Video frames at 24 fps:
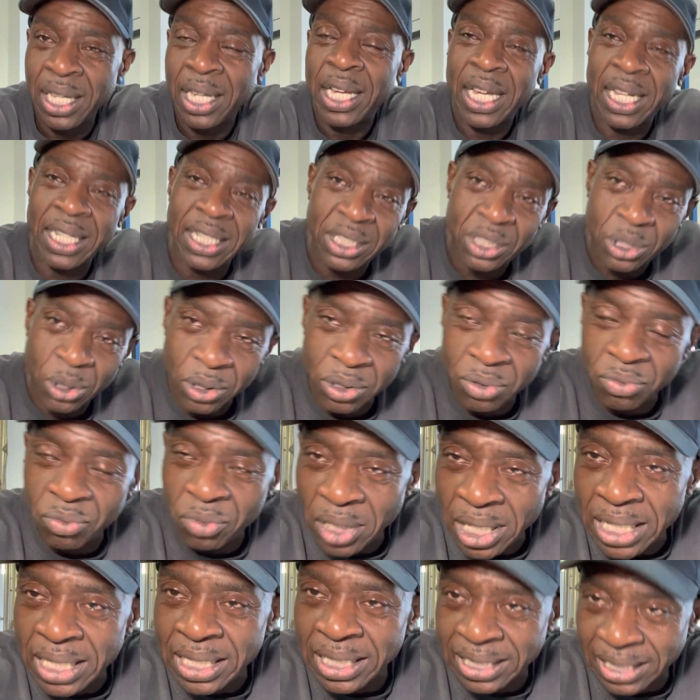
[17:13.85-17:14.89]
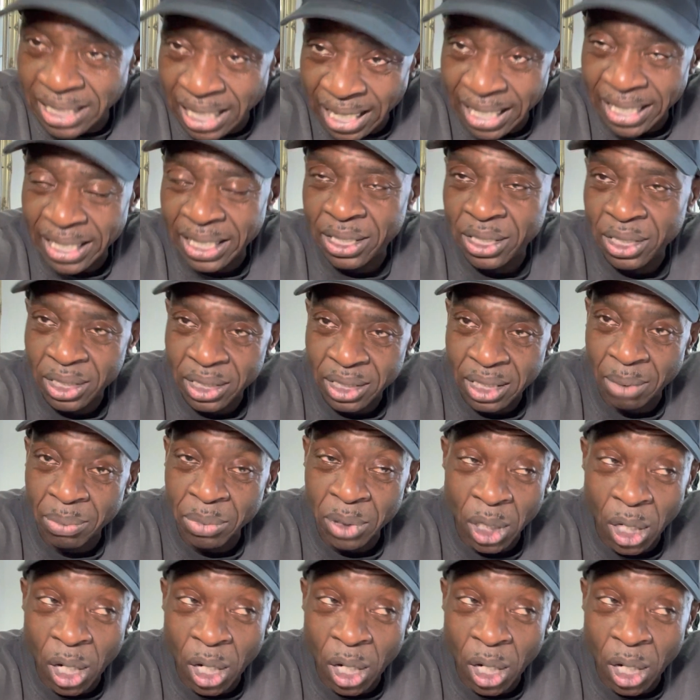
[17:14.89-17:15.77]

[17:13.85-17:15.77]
it shouldn't really take them to